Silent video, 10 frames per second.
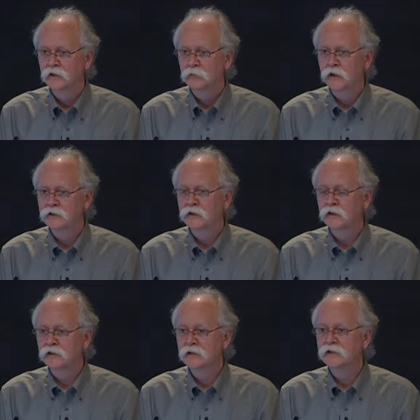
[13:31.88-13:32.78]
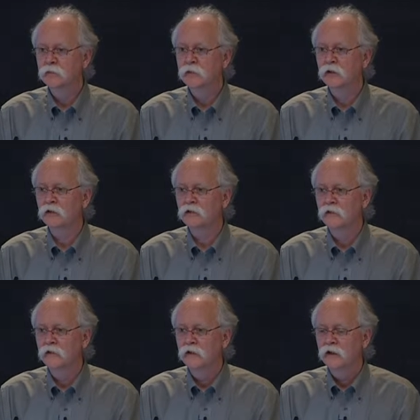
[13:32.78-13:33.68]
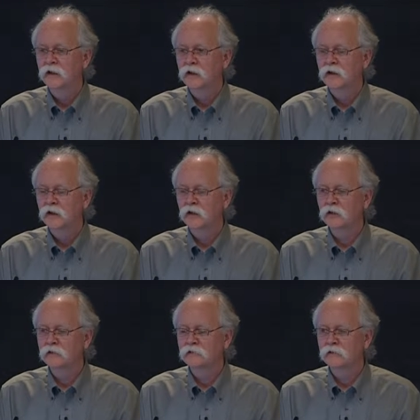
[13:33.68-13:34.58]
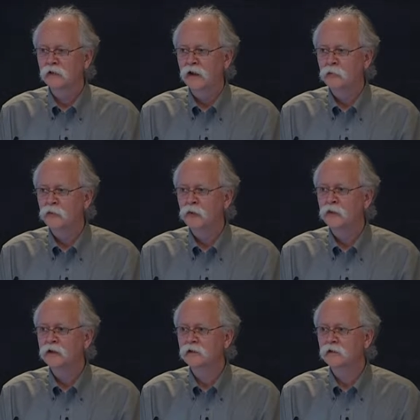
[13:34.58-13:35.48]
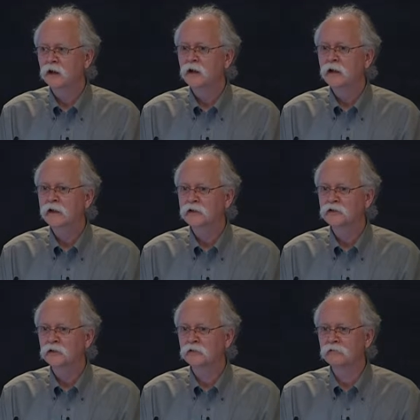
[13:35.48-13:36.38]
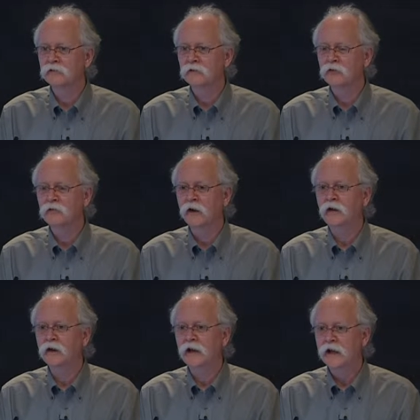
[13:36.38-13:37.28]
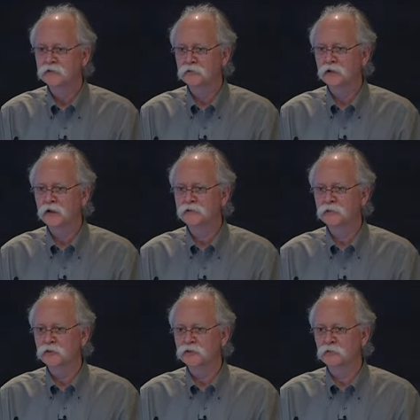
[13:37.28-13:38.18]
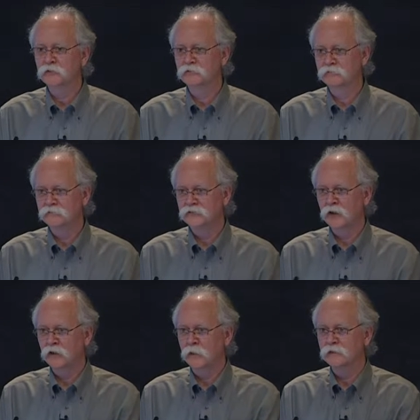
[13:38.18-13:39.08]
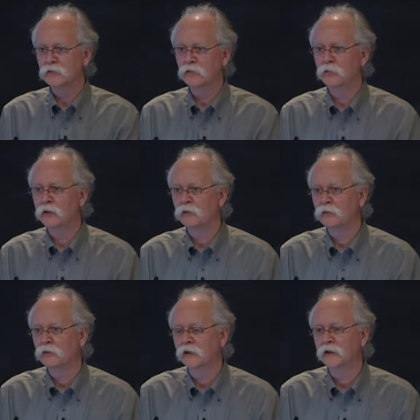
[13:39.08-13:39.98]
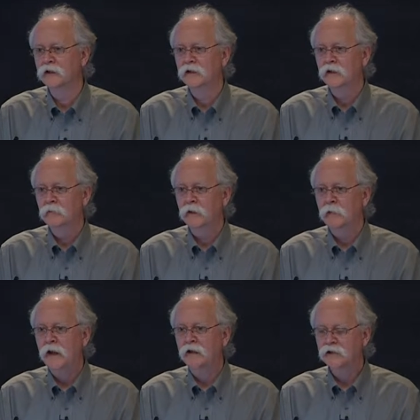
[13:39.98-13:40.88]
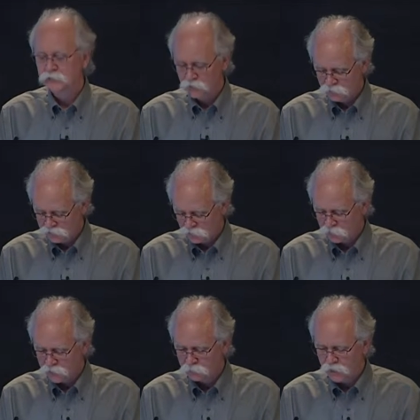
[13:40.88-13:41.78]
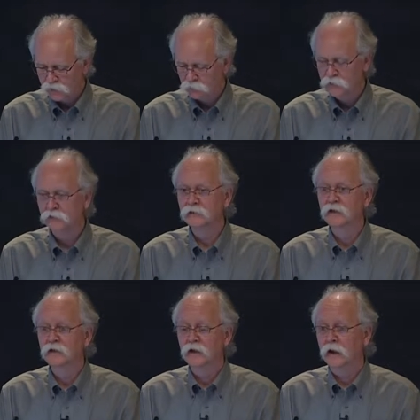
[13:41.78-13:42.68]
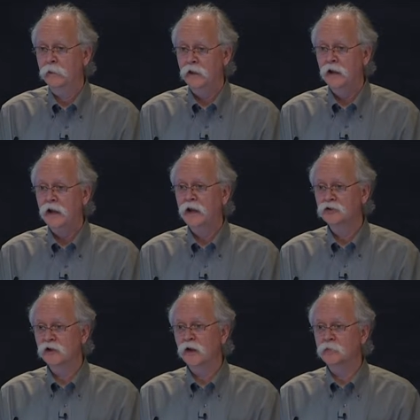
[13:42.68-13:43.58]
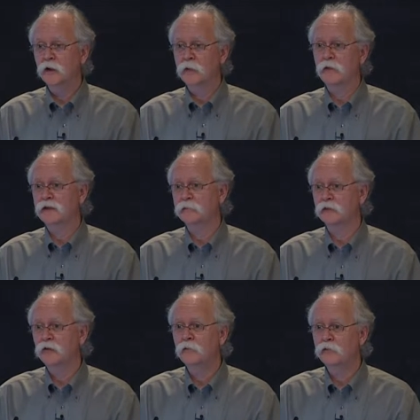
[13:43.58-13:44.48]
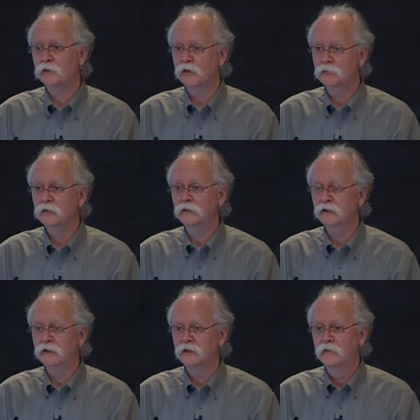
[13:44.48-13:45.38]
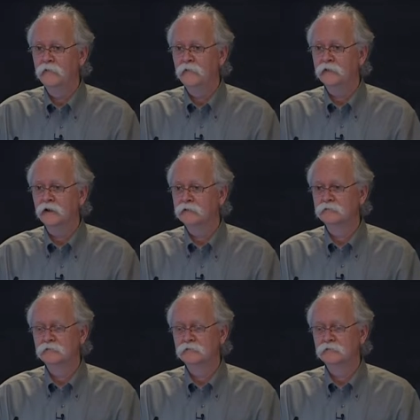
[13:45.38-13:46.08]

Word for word: but it's going to disappear. Uh, and I won't go into the ugly history of the ovarian cancer test, which sort of started this whole ball rolling. But that has produced so much bad will at the NIH and among the mass spectrometry community that